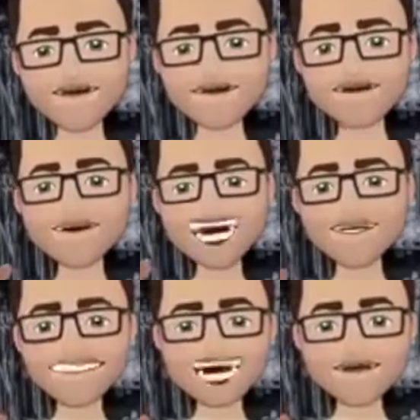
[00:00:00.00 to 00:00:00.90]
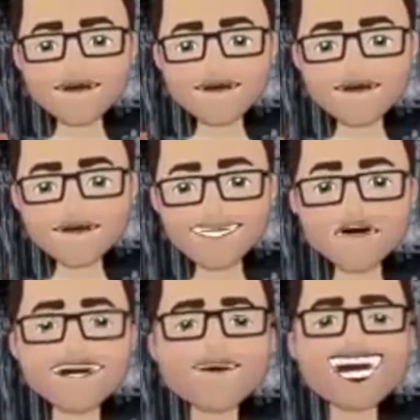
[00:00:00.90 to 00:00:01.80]
And it's that function,
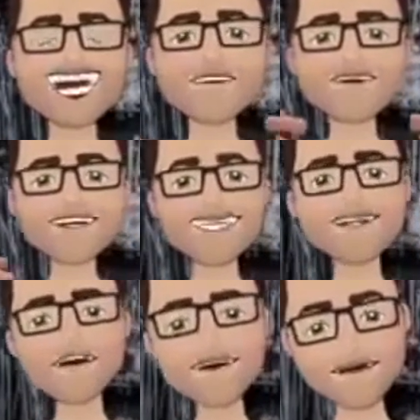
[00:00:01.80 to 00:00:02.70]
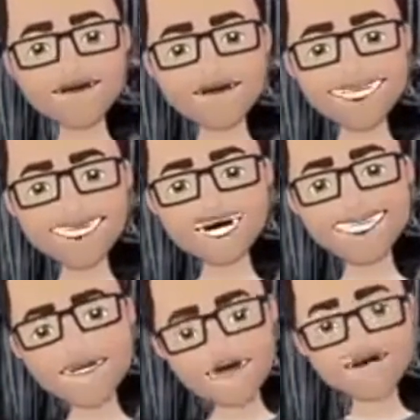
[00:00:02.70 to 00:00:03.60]
the helping us with our day-to-day life
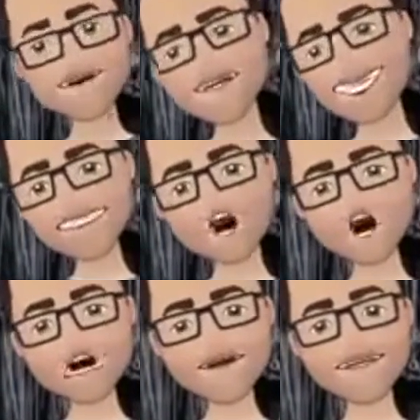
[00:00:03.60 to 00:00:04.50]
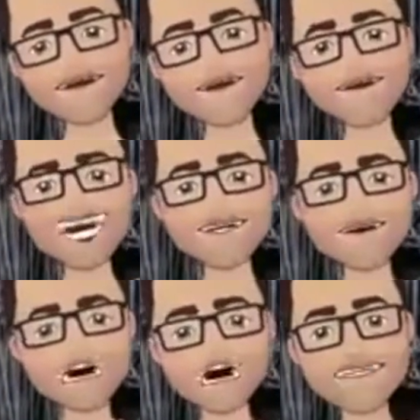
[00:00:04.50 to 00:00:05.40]
and providing information, that I
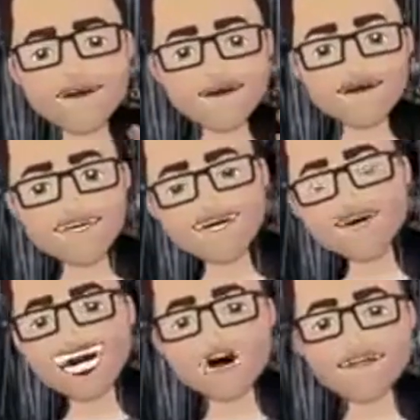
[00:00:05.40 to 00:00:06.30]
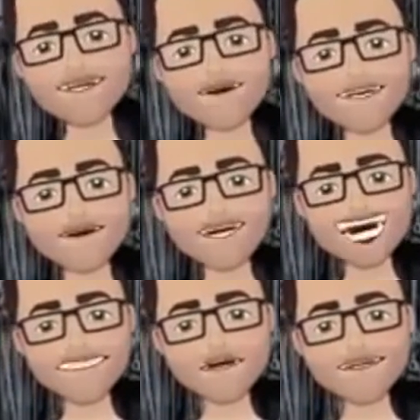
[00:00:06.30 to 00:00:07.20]
think will have an important role to
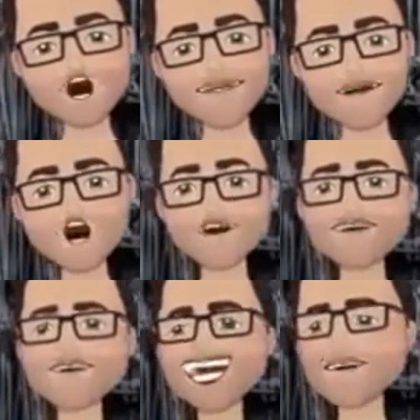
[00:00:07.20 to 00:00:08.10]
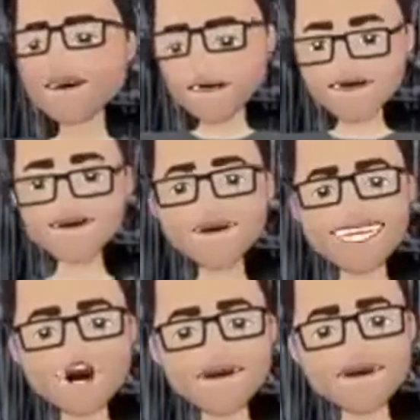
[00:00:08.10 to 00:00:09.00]
play in the real
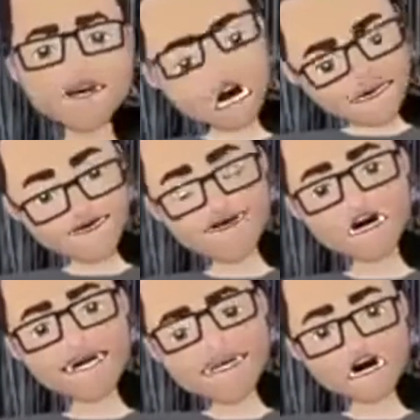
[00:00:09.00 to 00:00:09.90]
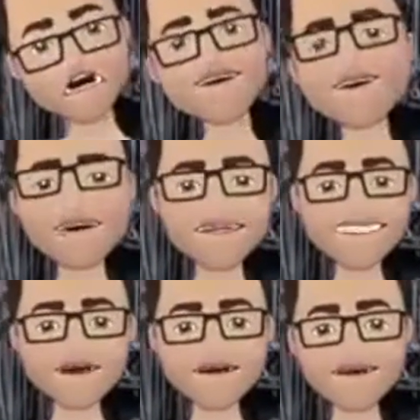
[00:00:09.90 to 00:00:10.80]
reality, but virtual and augmented
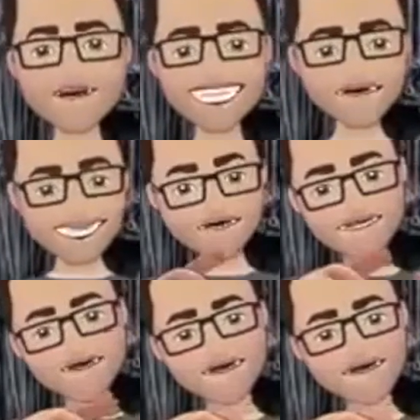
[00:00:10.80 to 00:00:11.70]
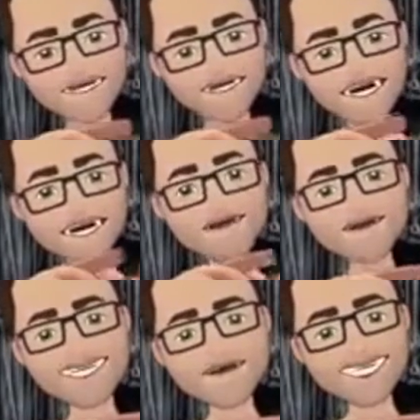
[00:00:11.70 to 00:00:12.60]
reality for patients, for
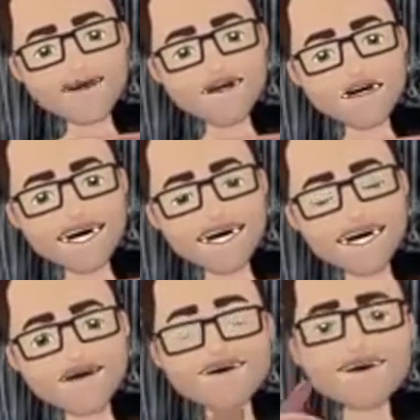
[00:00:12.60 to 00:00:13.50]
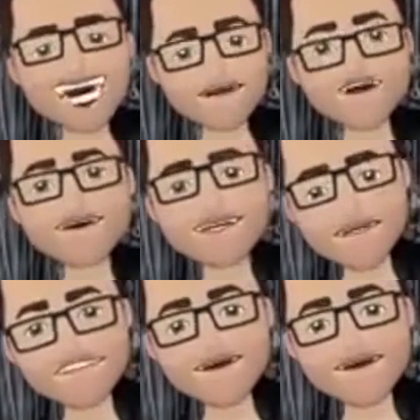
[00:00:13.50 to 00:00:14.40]
doctors, and for healthcare as
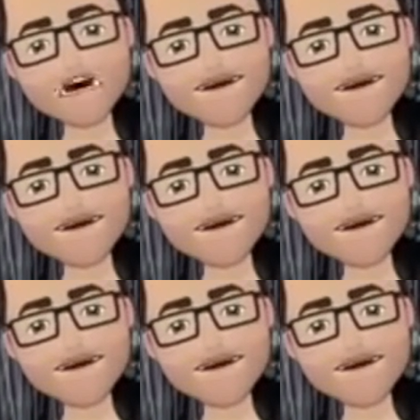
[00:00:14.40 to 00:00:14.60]
a whole.